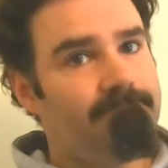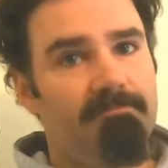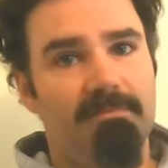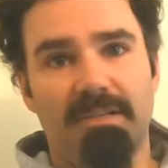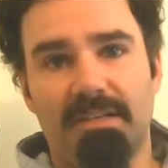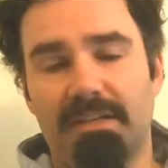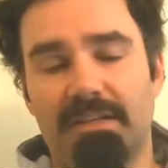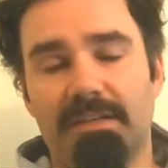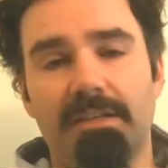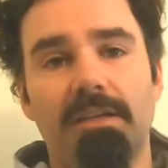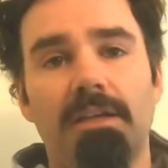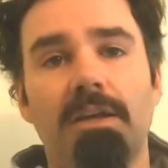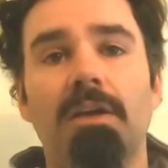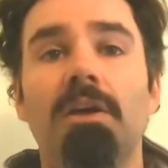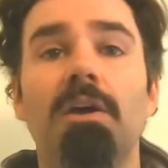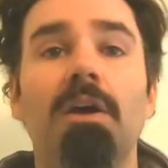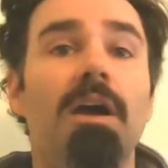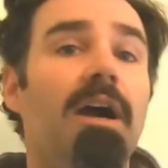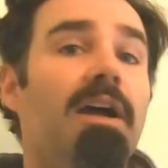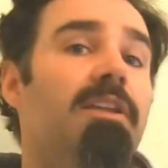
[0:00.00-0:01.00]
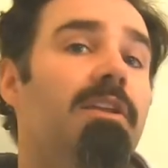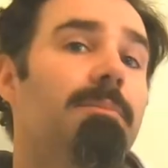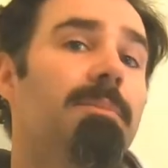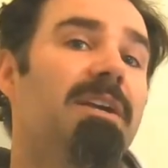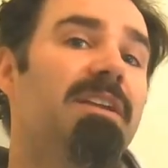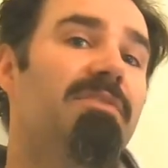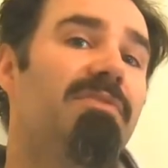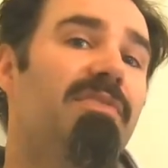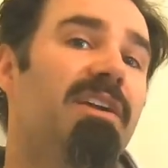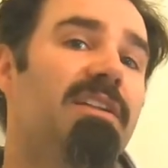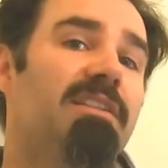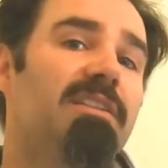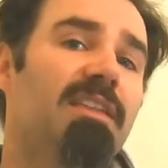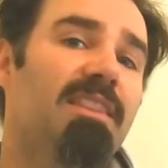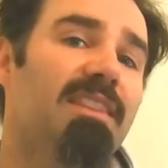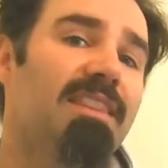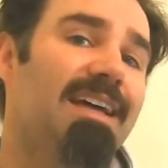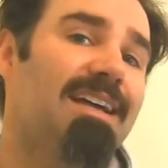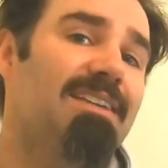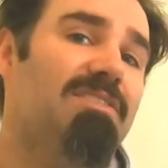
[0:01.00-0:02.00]
Right? And you might find that
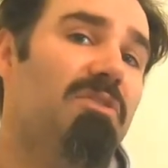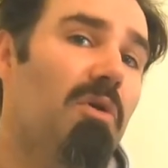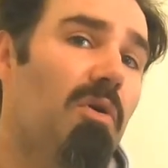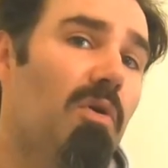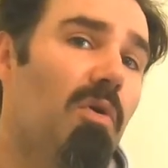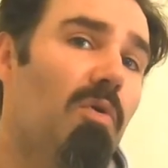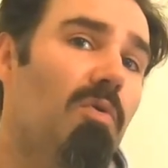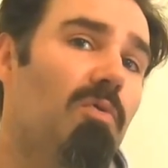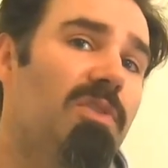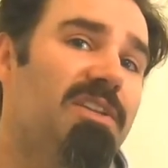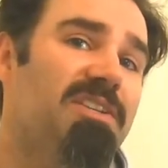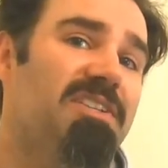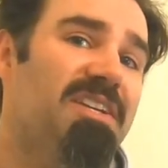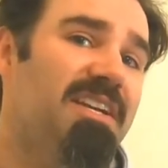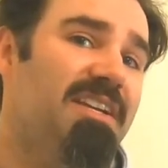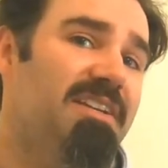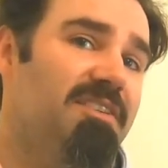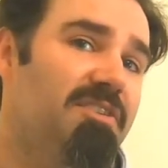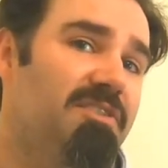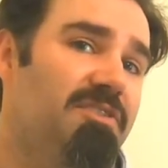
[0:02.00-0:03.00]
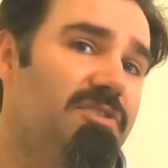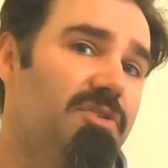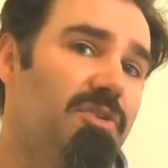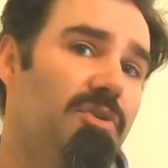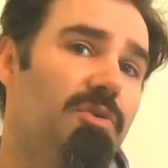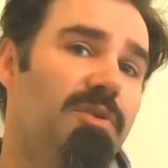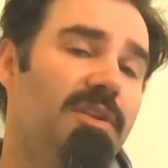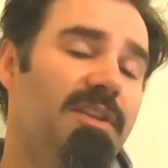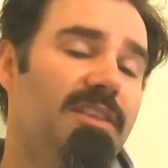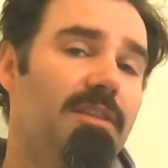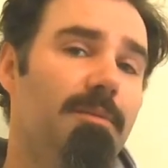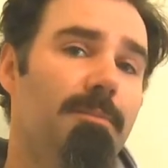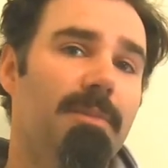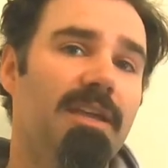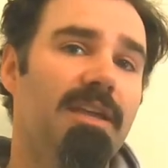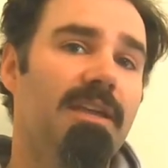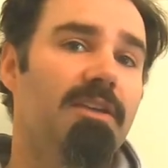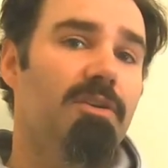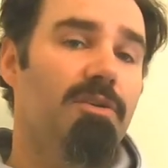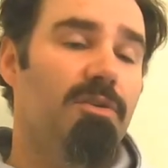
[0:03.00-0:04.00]
that's all the changes you need to
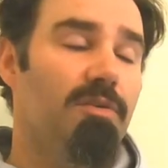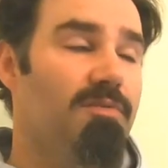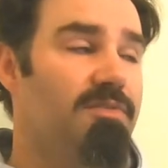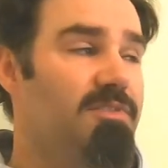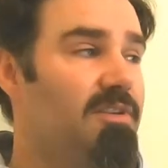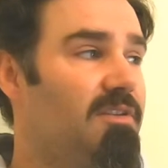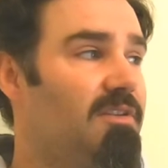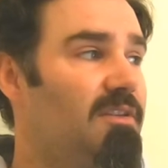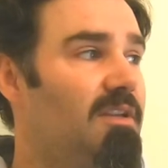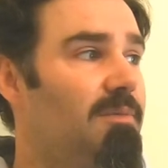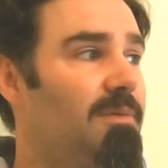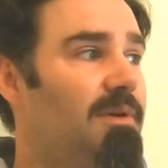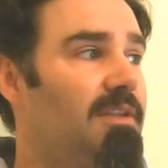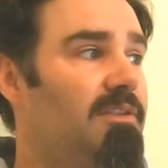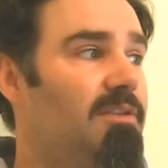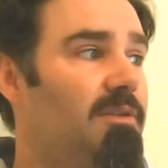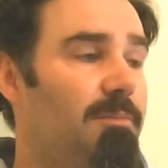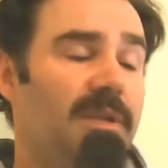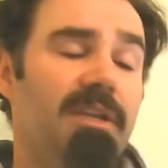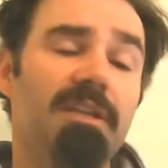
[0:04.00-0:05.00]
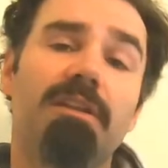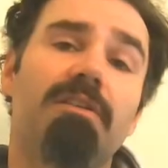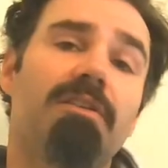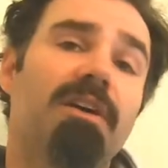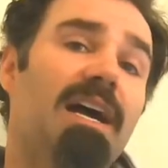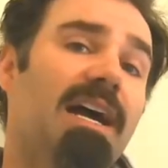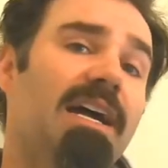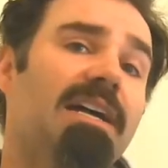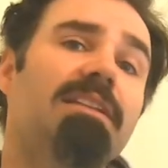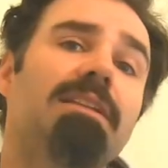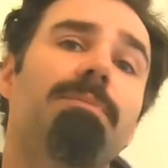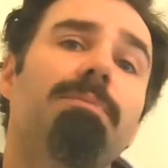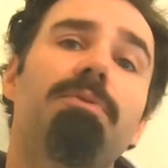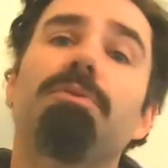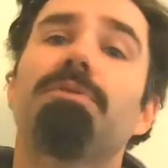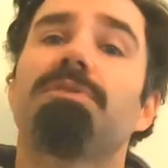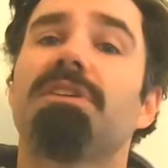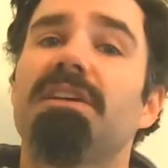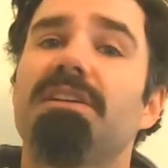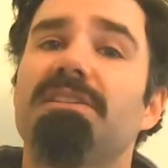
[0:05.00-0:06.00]
make. You've suddenly went from eating a highly
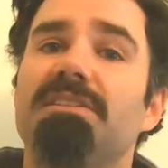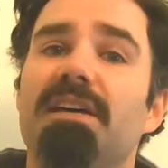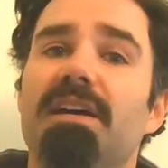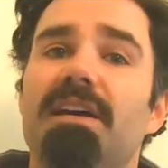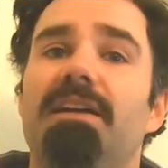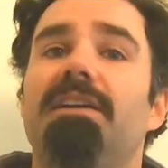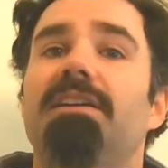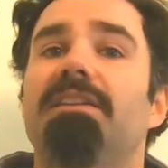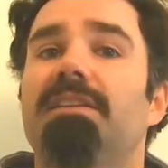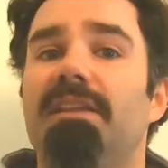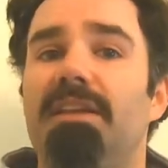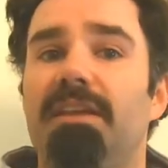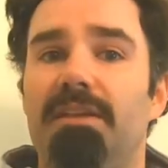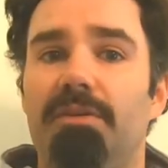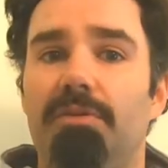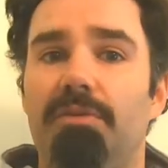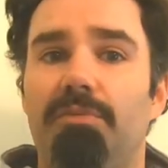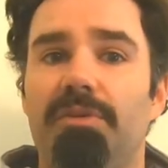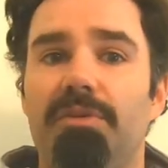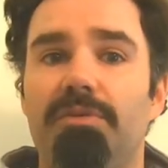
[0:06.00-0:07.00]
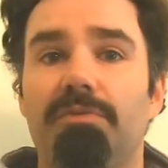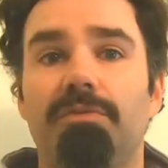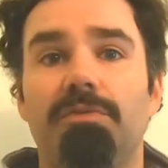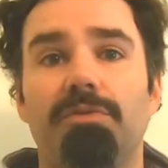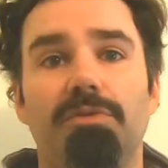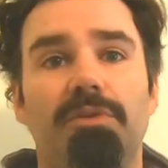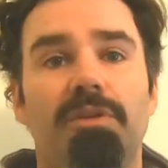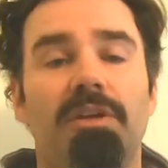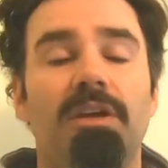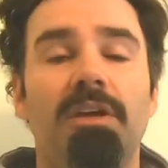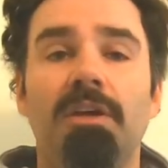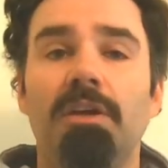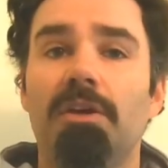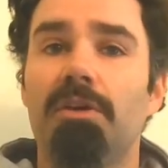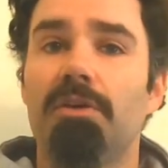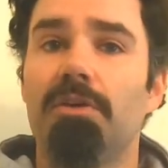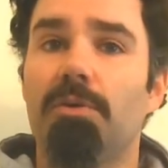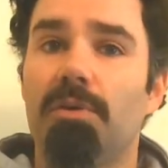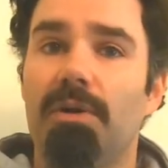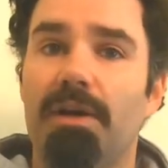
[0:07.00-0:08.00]
processed diet to eating real food.
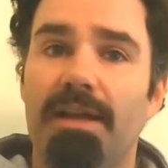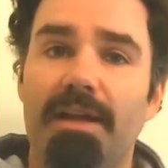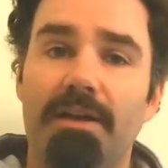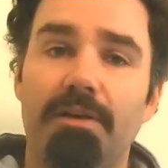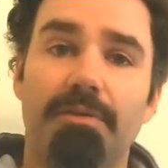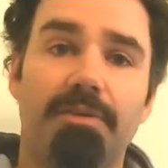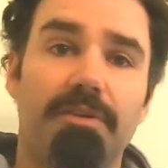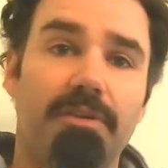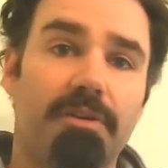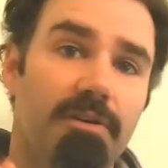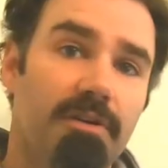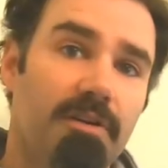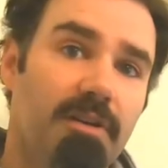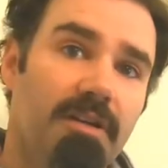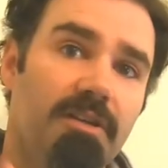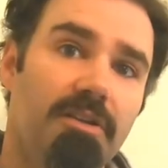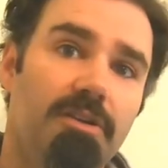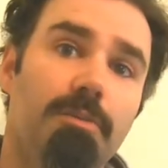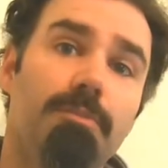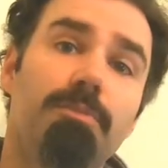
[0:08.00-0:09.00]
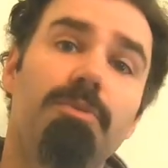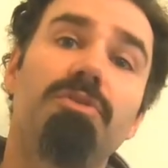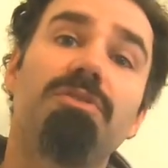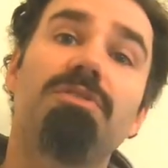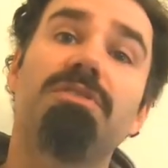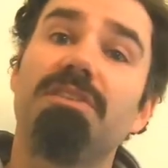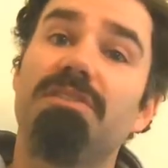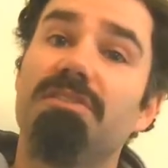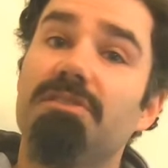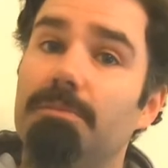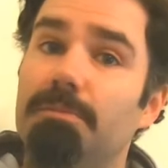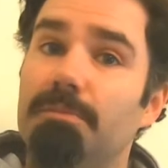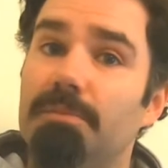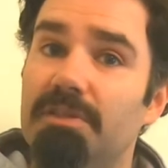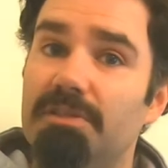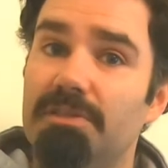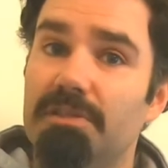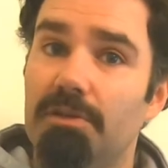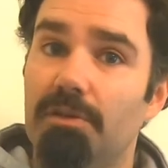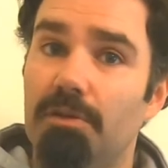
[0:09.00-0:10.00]
You are healthier and your immune system is
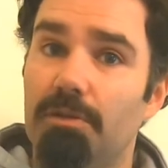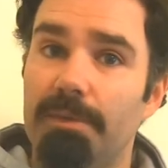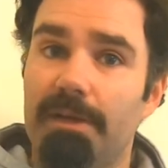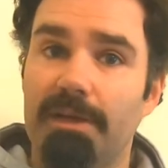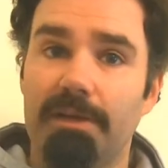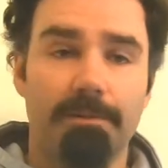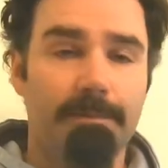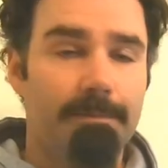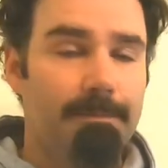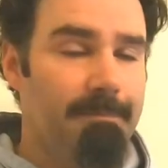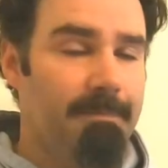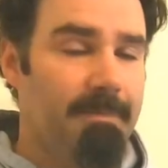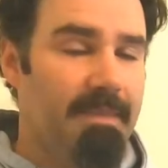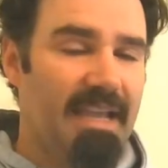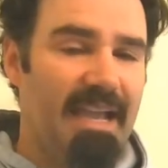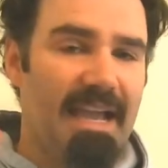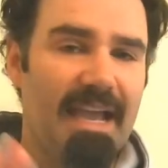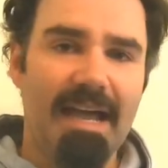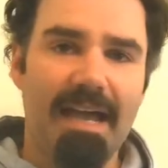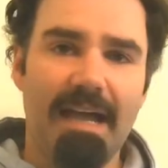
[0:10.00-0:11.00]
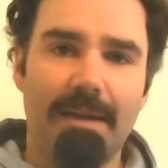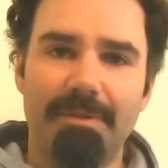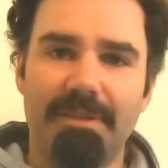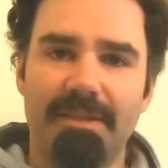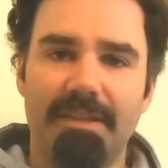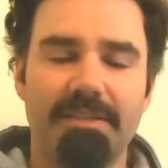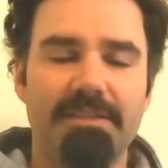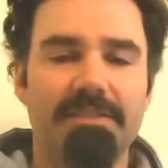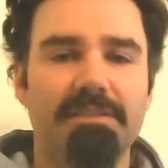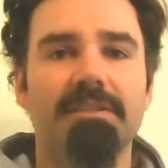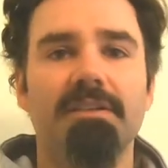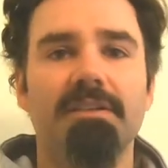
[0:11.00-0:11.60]
a lot better. Happy days.